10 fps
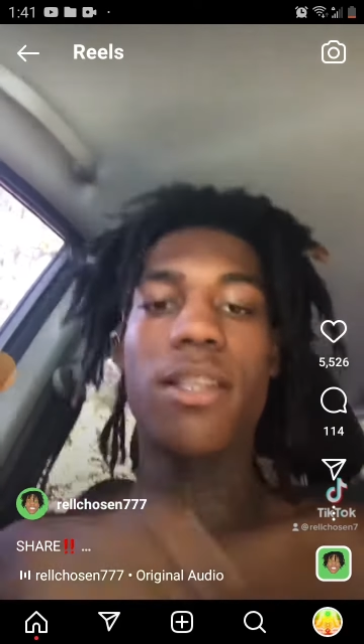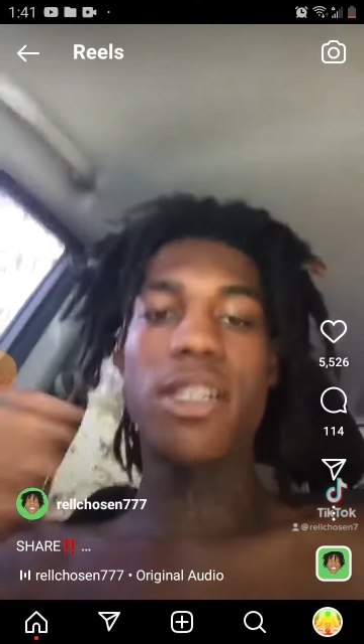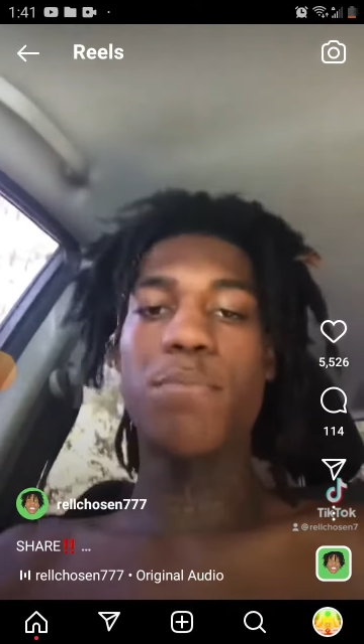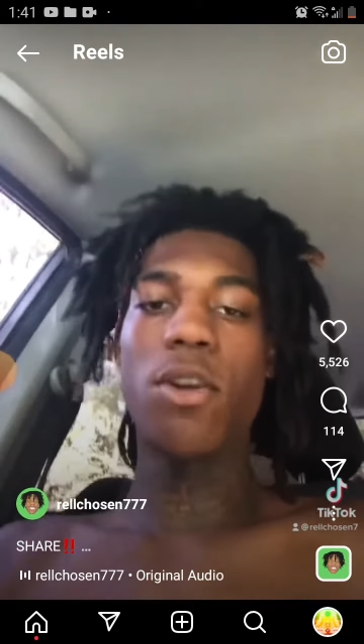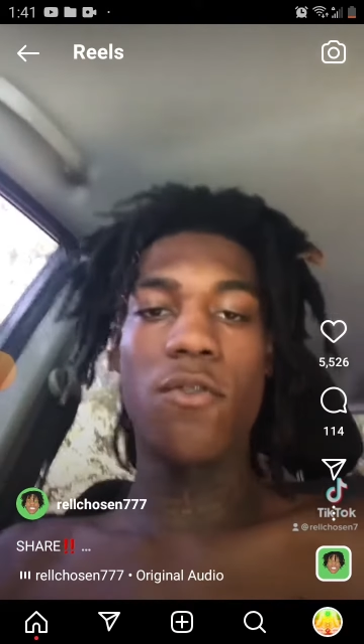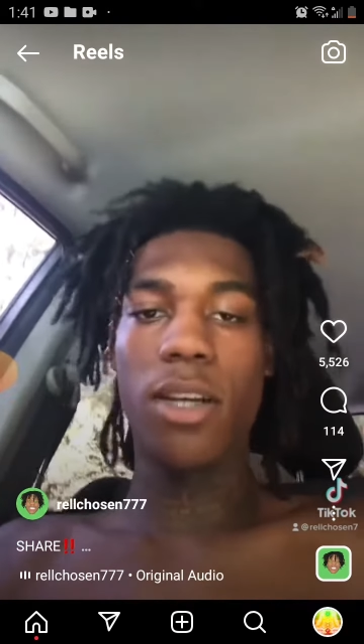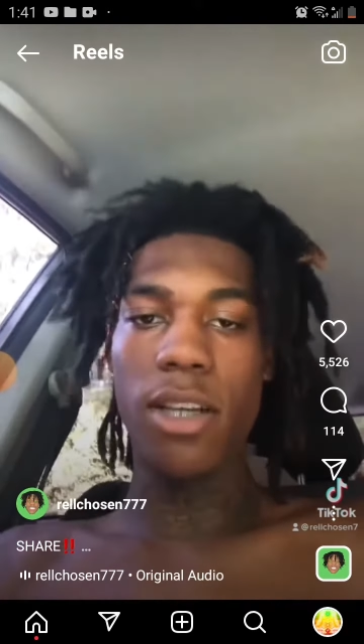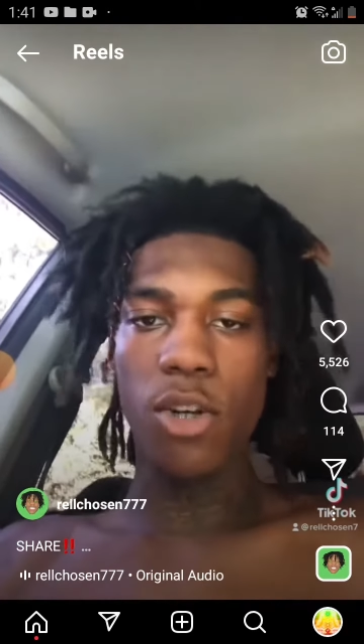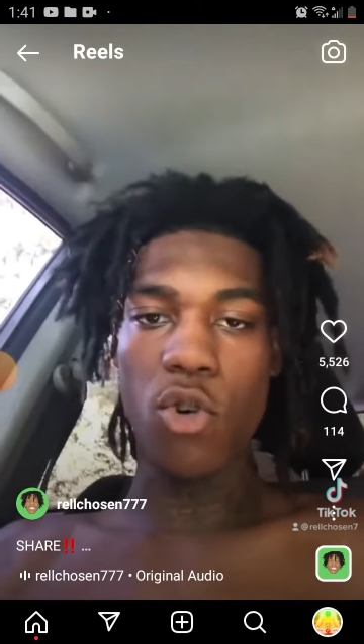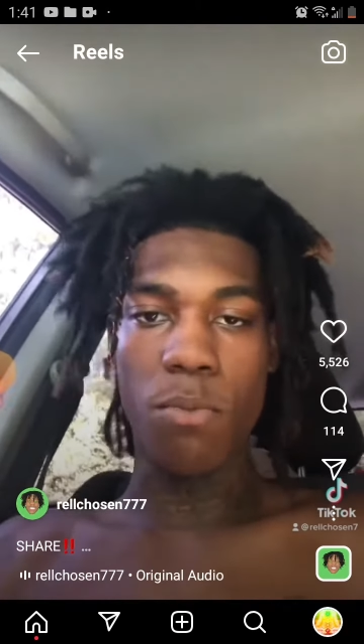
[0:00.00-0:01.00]
That's
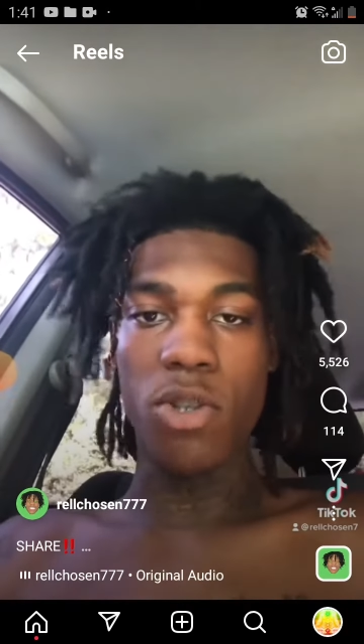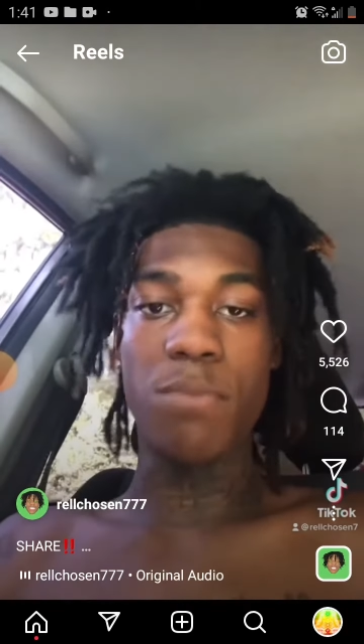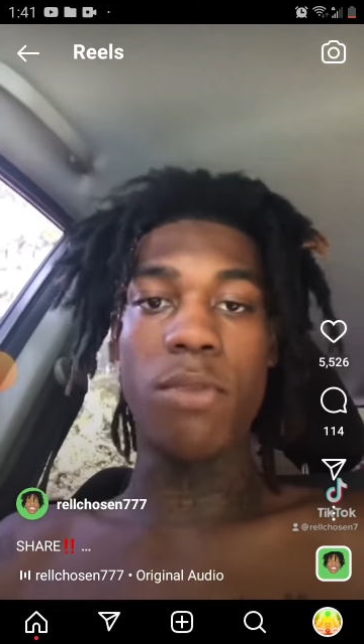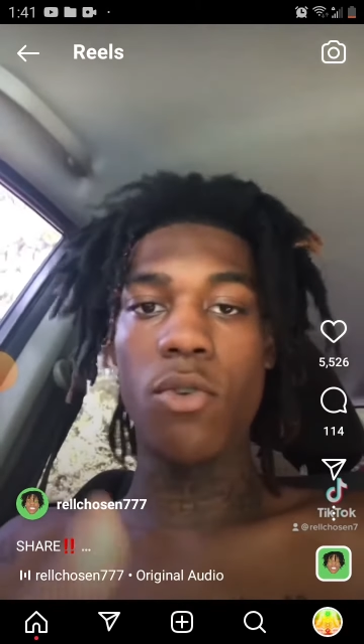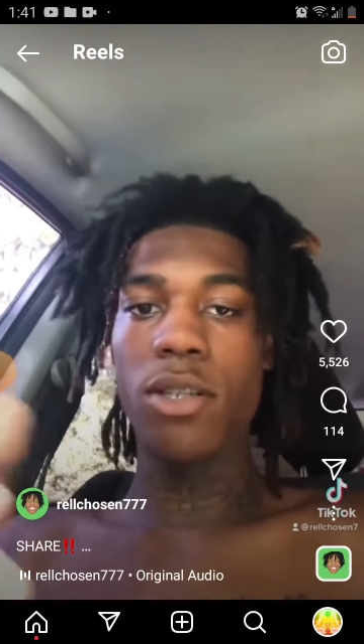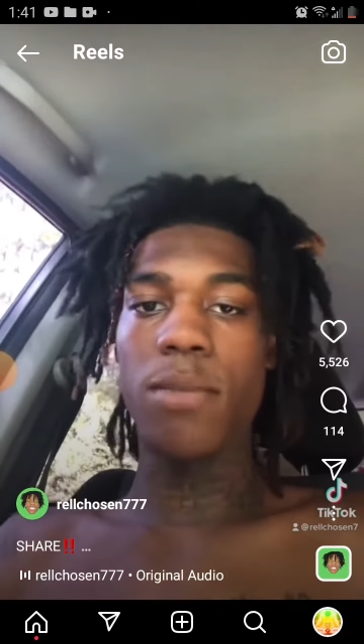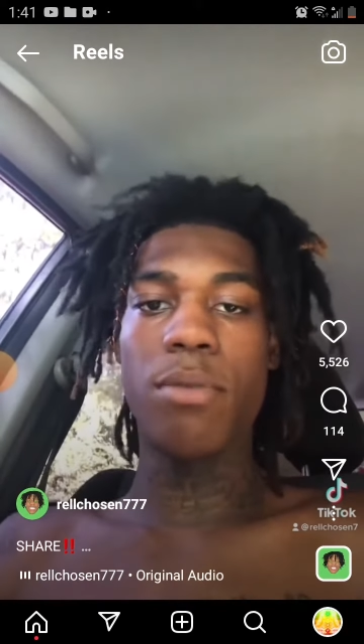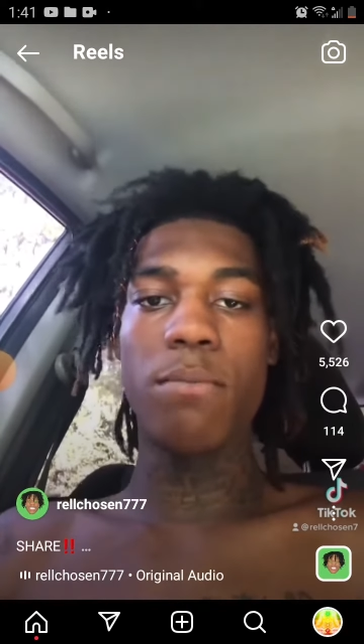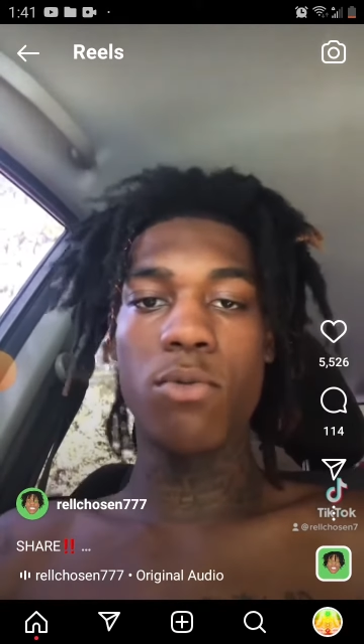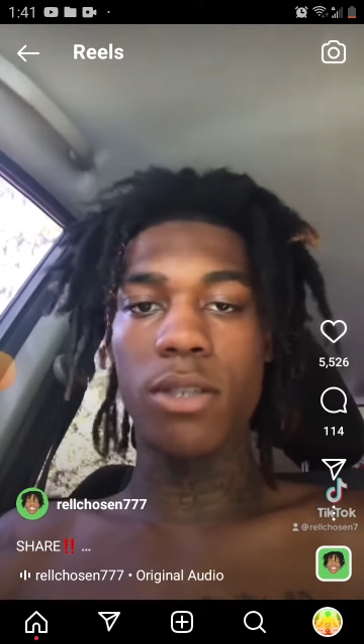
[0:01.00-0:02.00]
perfectly normal. There's millions of
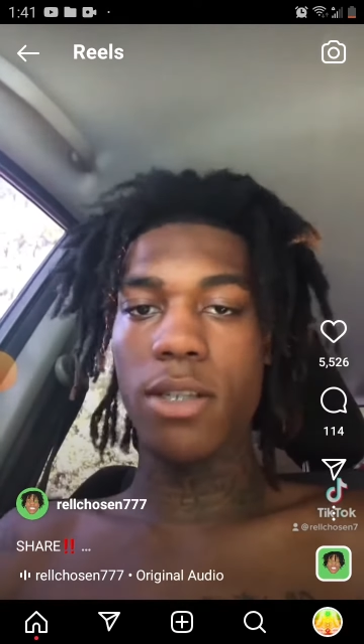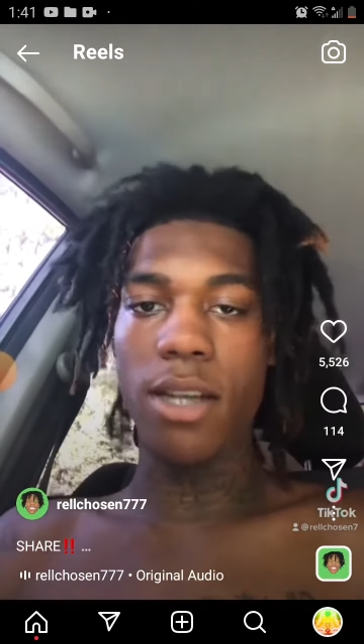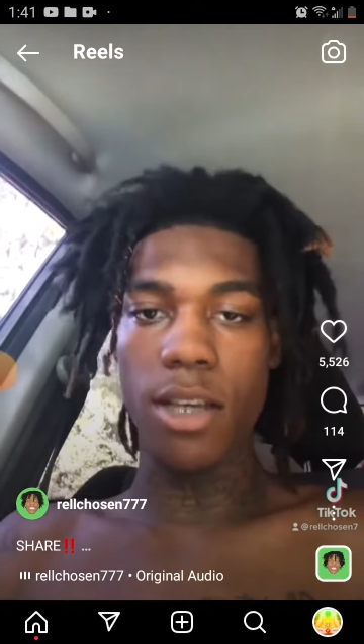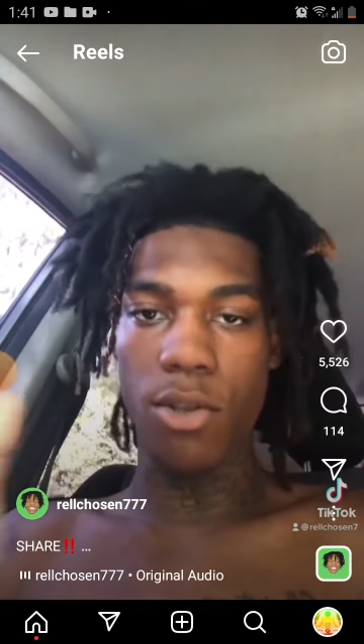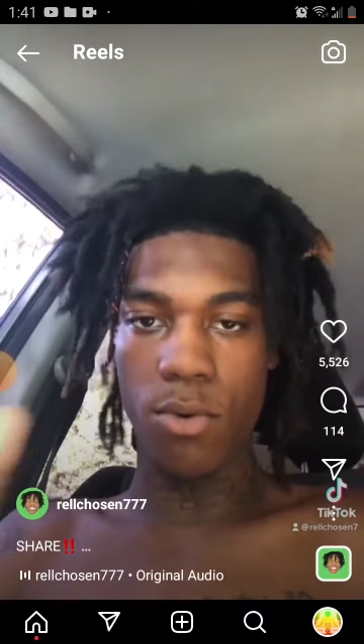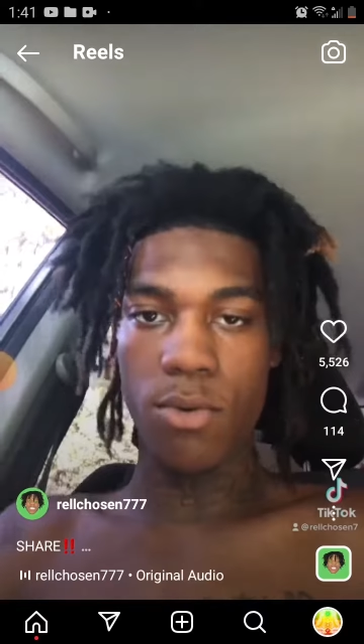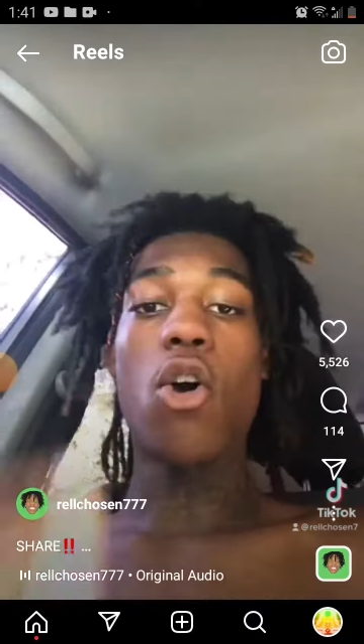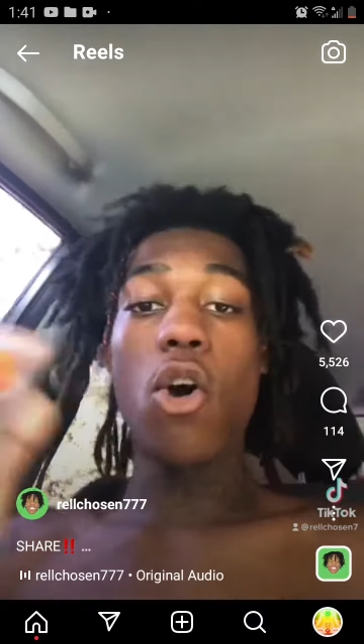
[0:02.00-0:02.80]
people just like you.